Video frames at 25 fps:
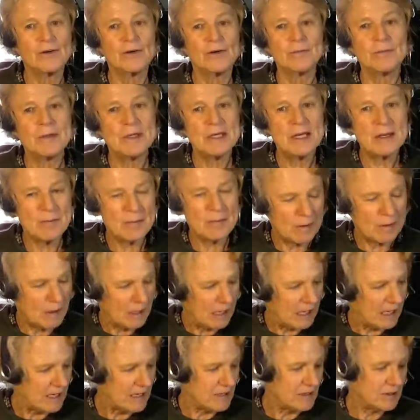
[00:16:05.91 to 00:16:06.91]
could
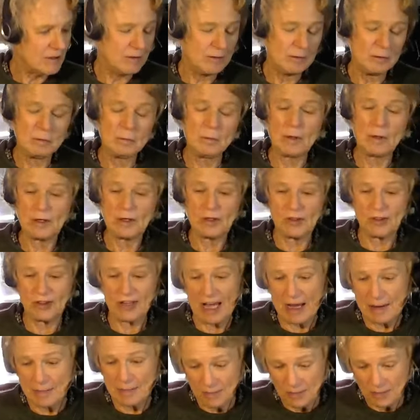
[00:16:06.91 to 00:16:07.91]
manipulate
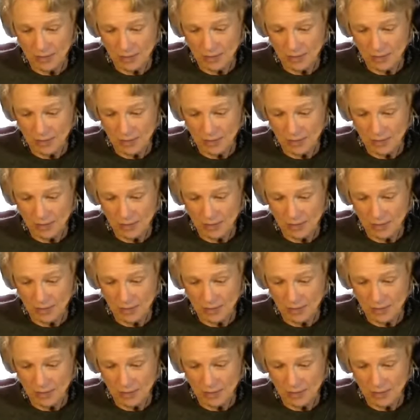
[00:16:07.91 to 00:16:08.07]
WhatsApp,